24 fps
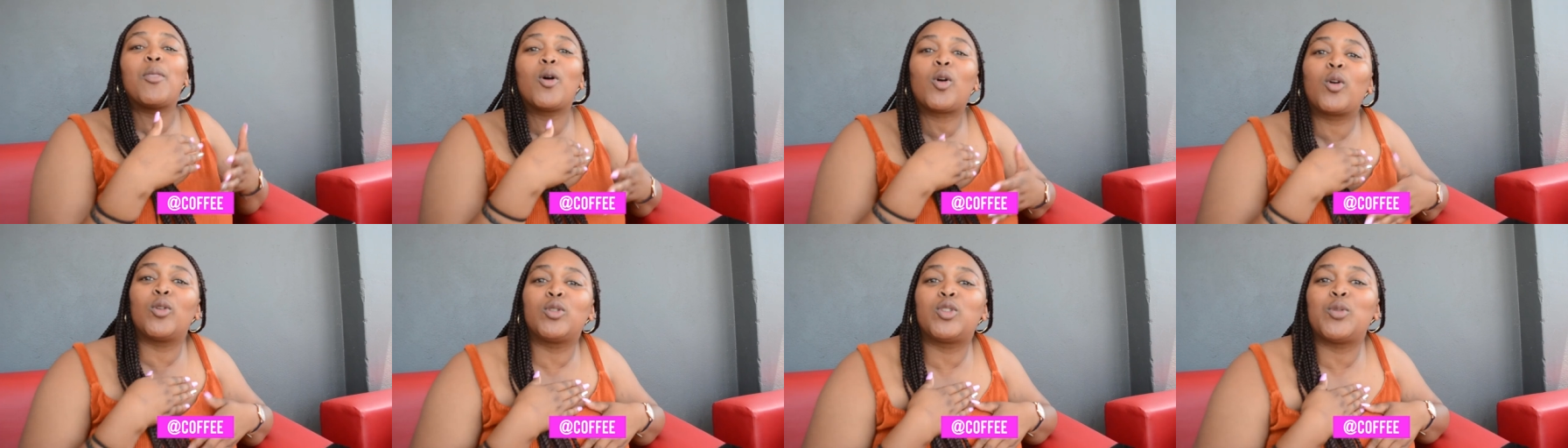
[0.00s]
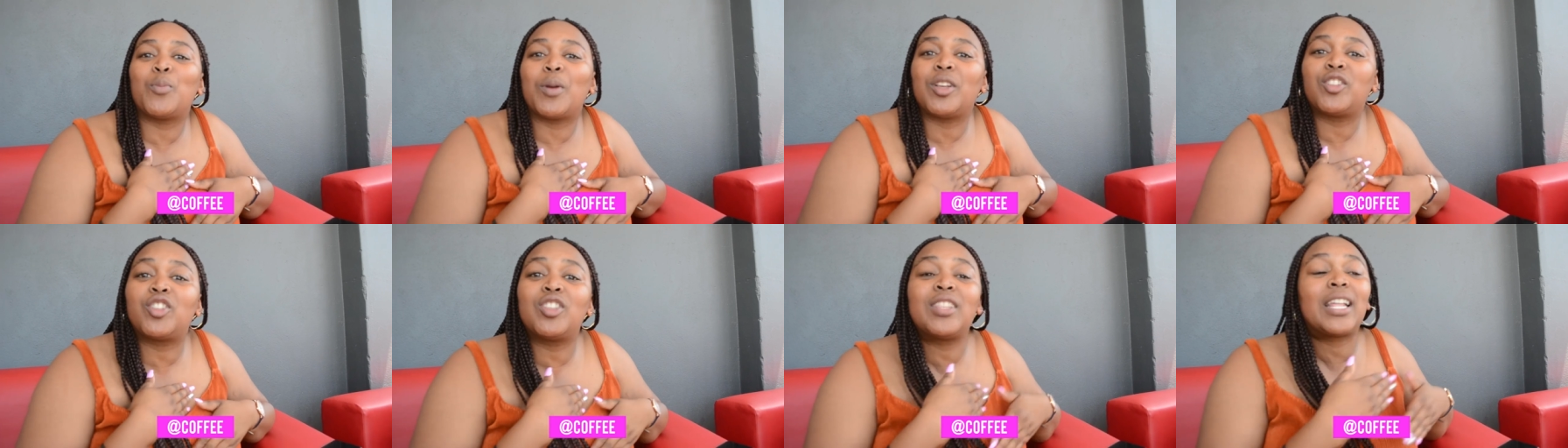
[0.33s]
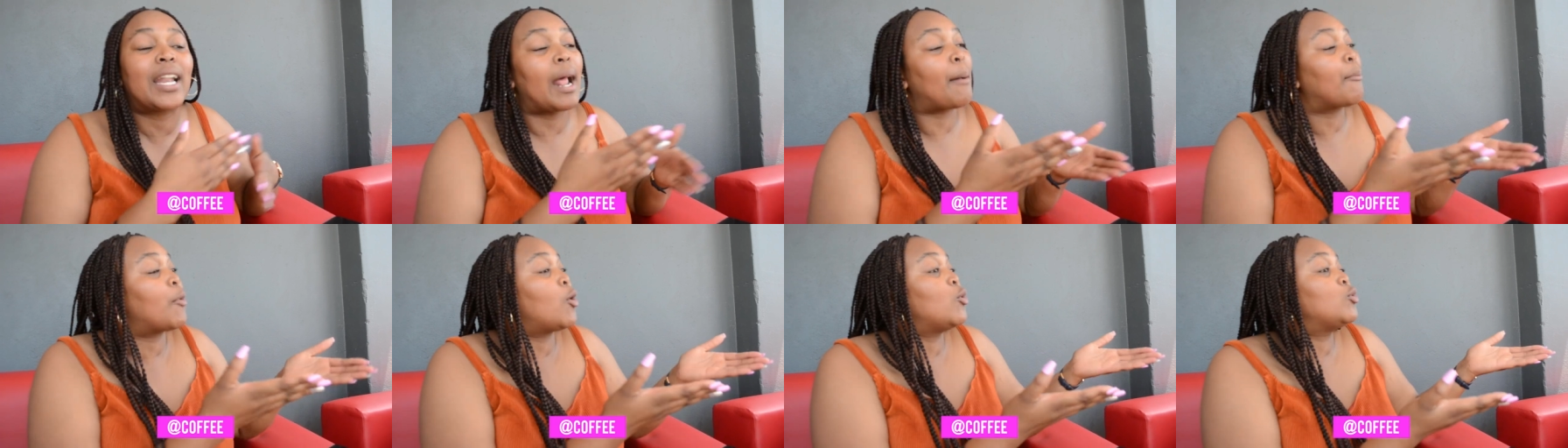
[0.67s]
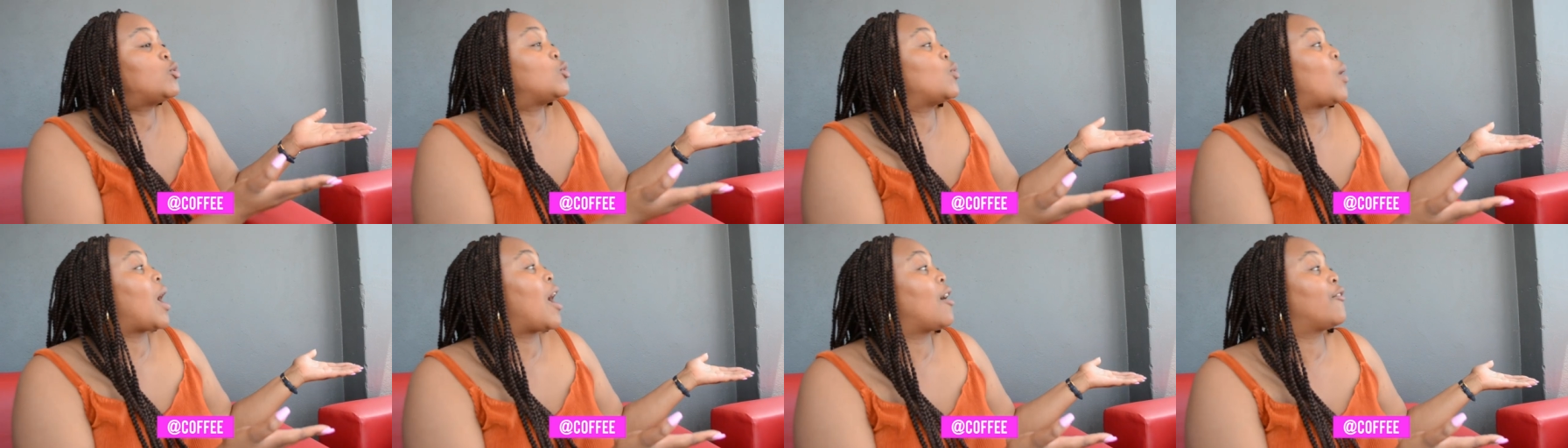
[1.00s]
that I'm not going to mention, that
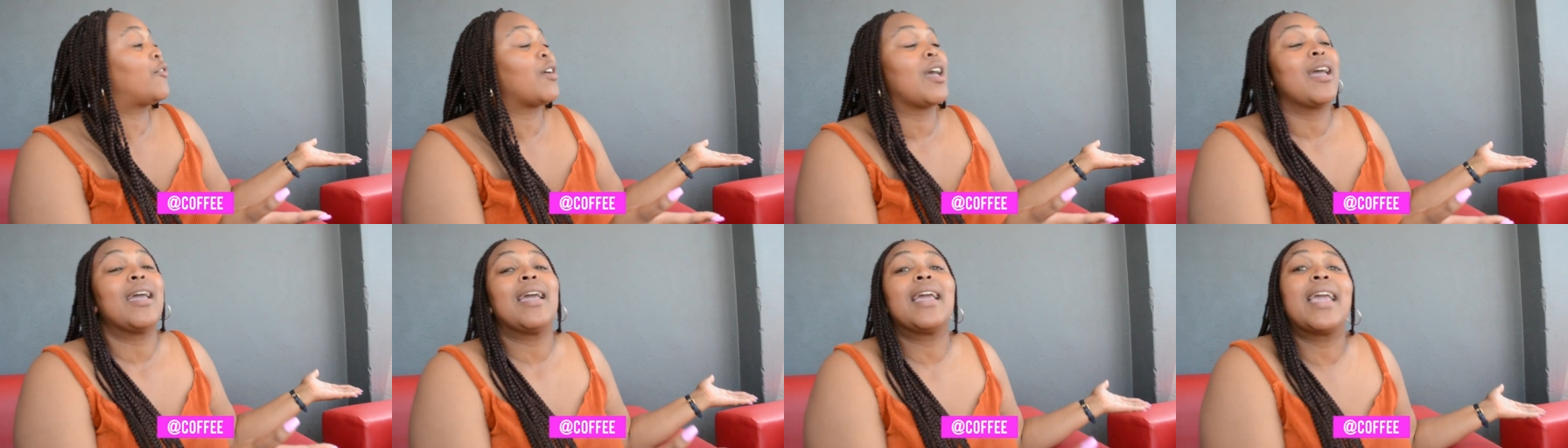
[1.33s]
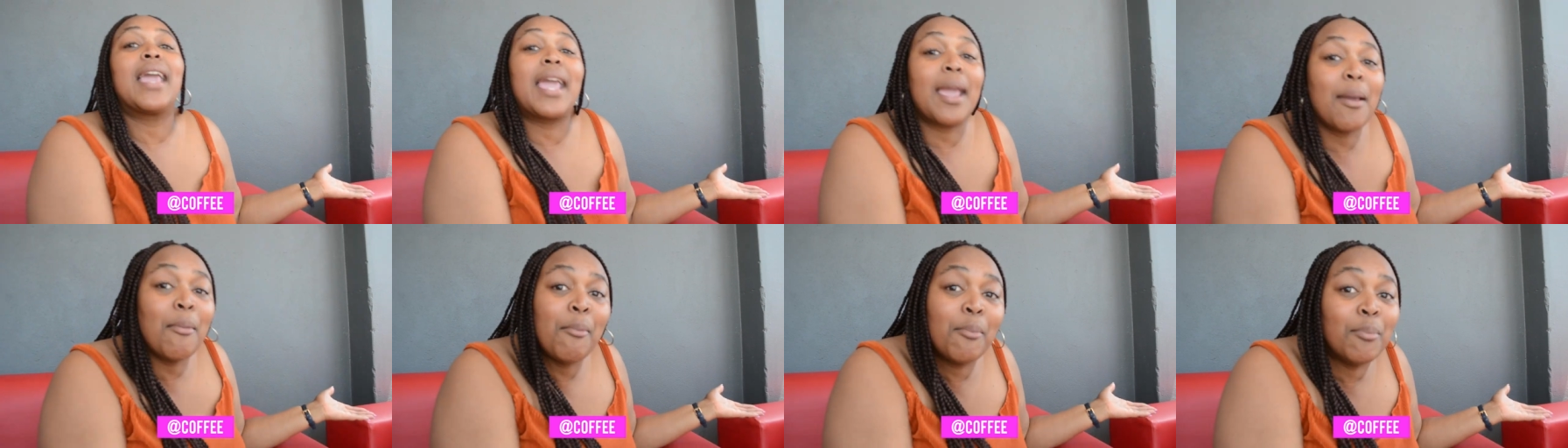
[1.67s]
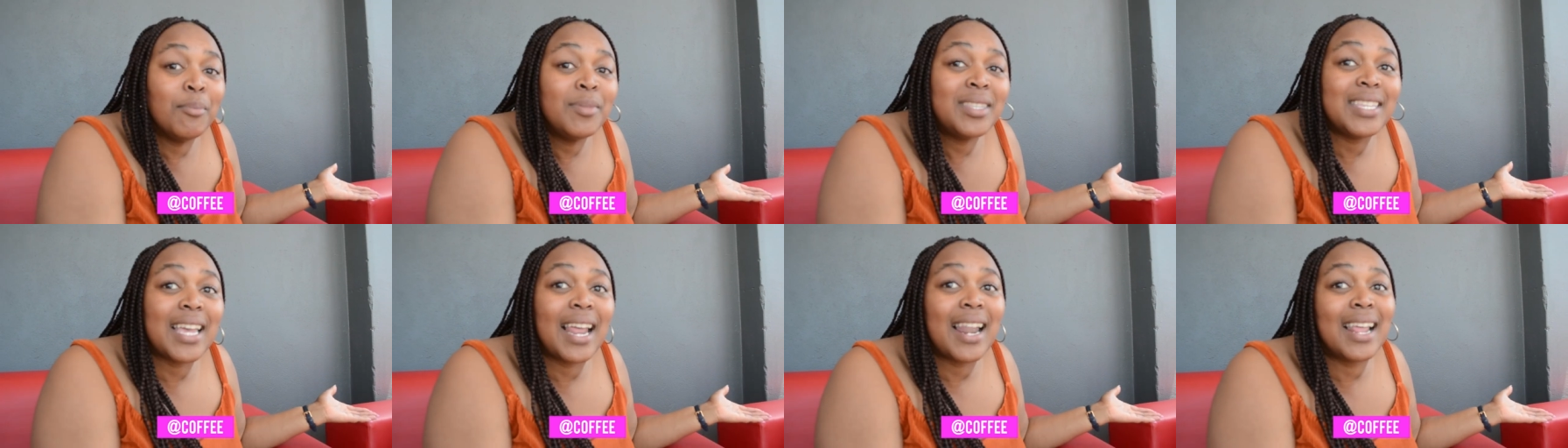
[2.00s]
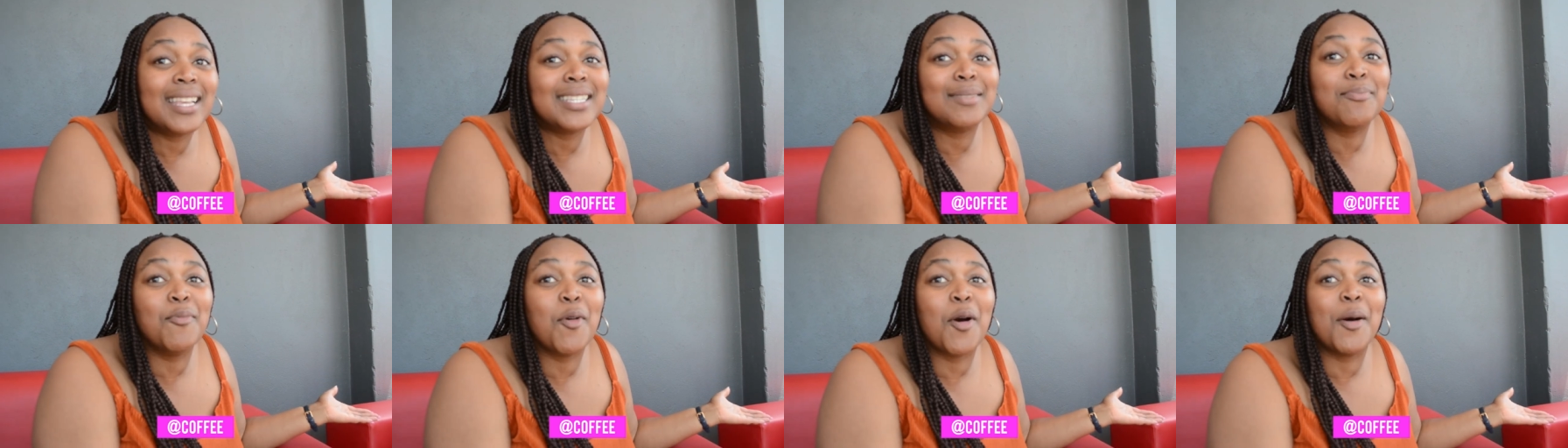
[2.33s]
I'm going to have
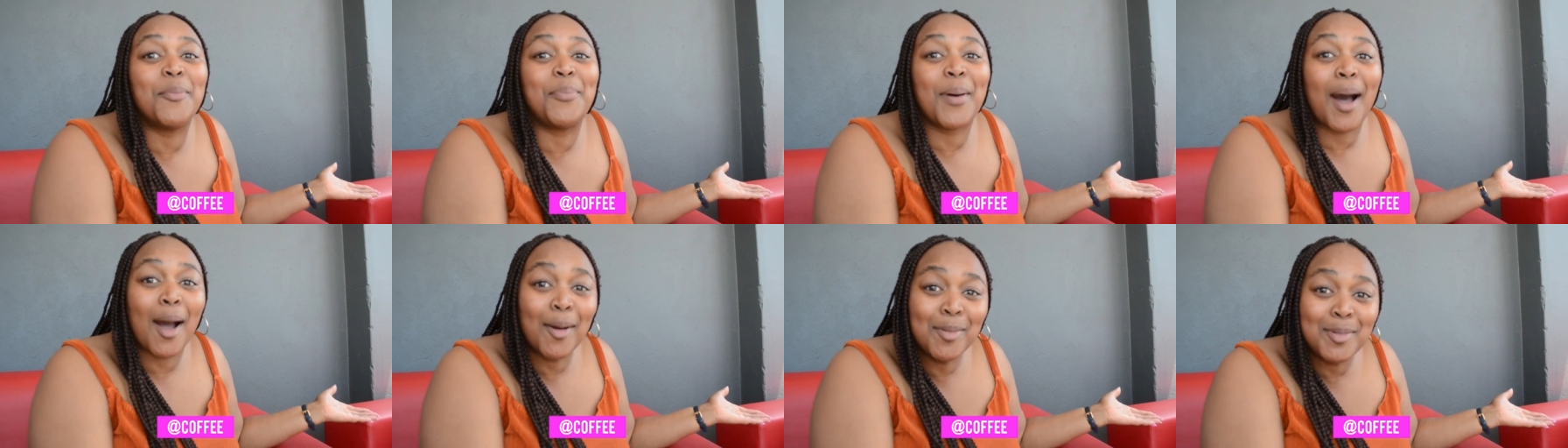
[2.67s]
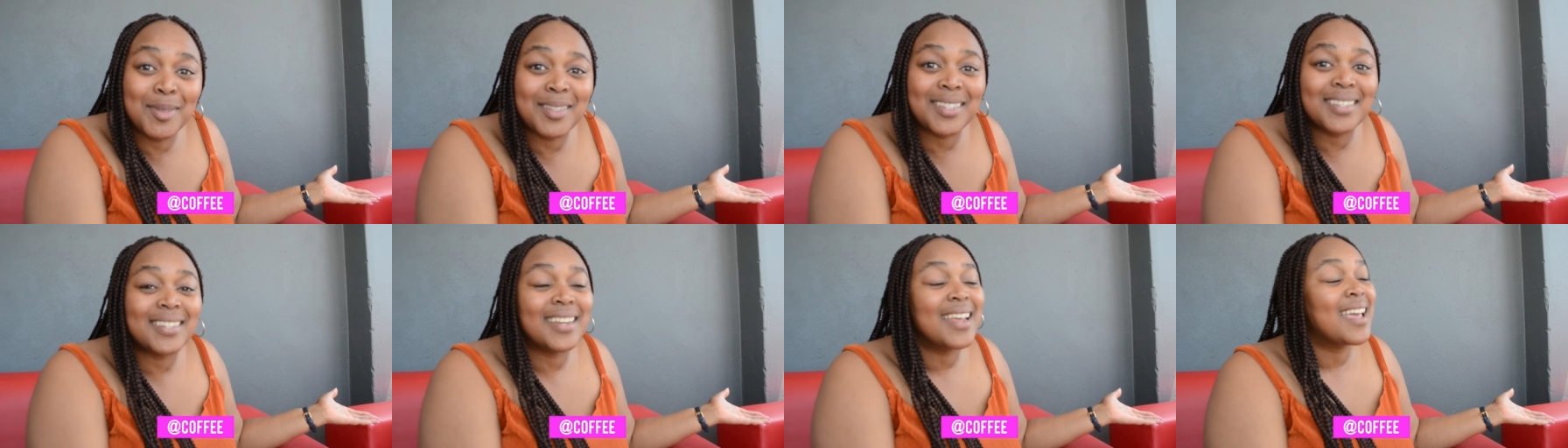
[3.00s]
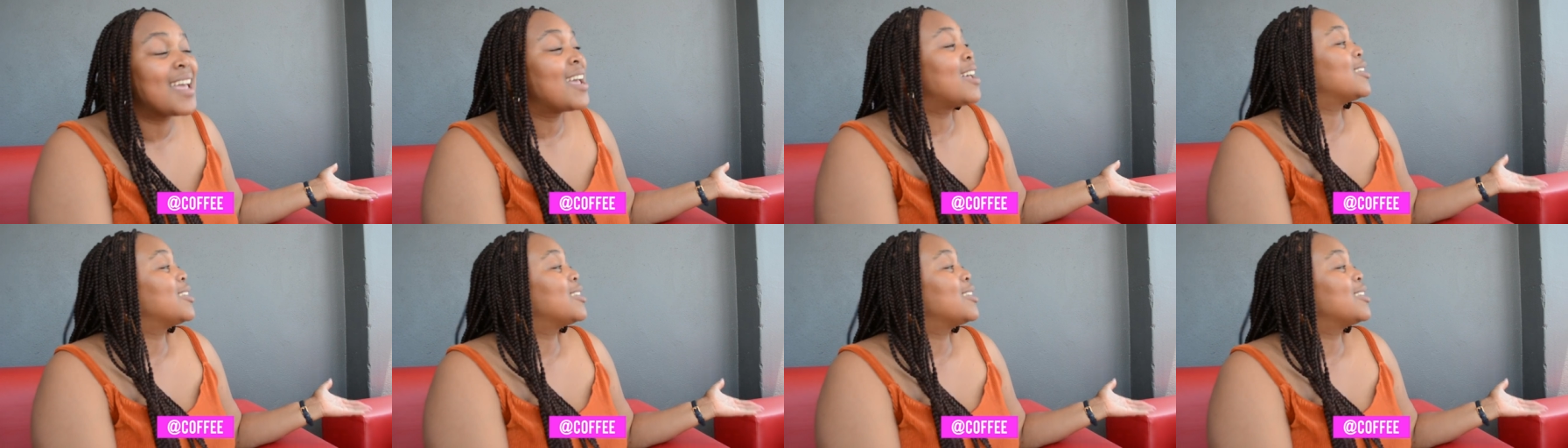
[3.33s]
him tell us more about.